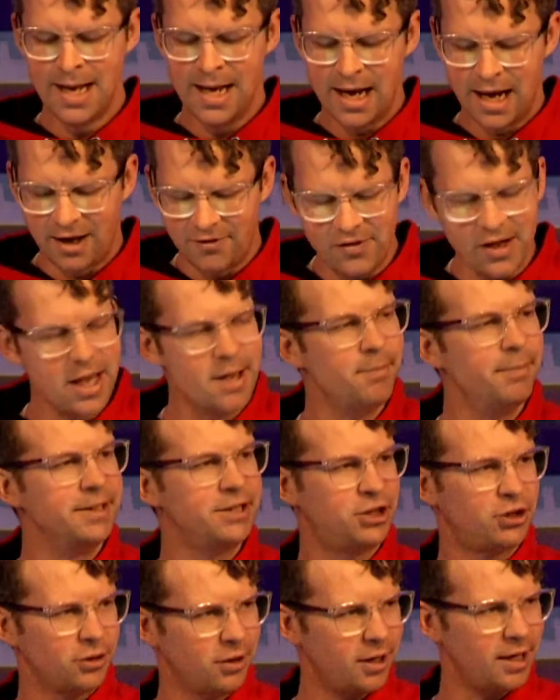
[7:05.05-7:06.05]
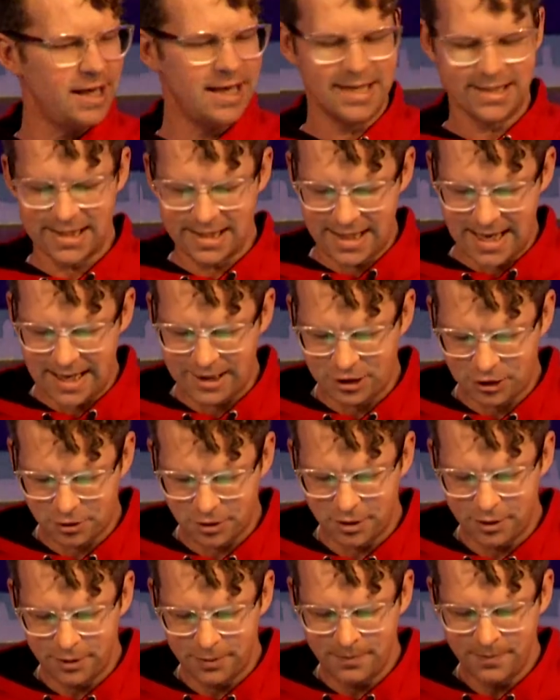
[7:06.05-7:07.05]
of immaturity. Isn't that
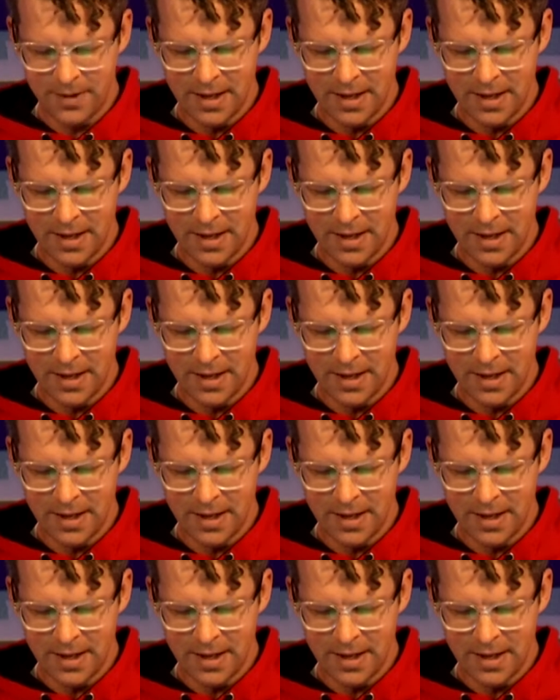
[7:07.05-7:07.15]
true?